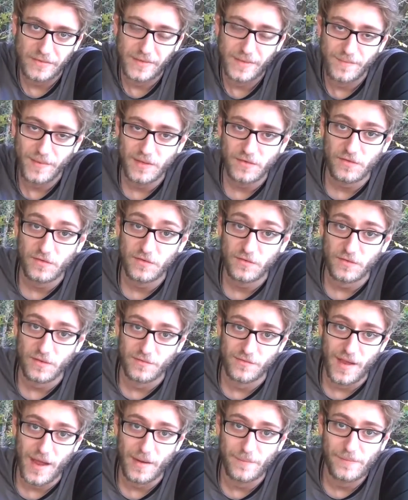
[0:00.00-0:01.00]
limits
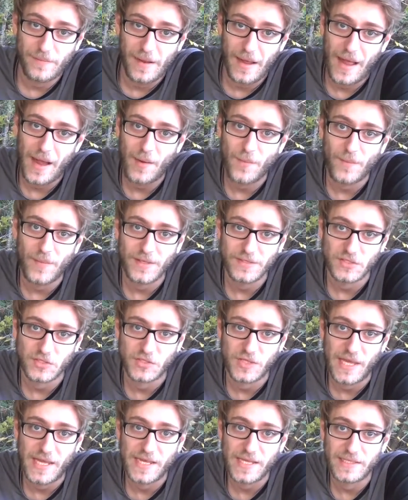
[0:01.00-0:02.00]
of how
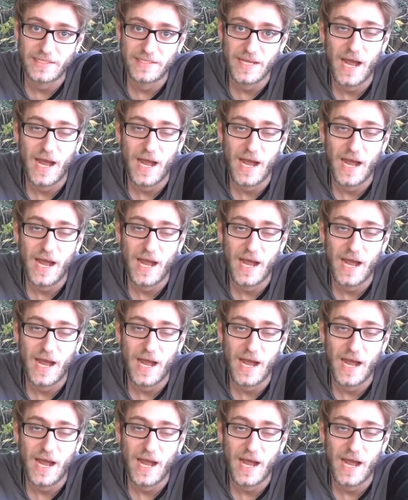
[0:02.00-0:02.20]
much they can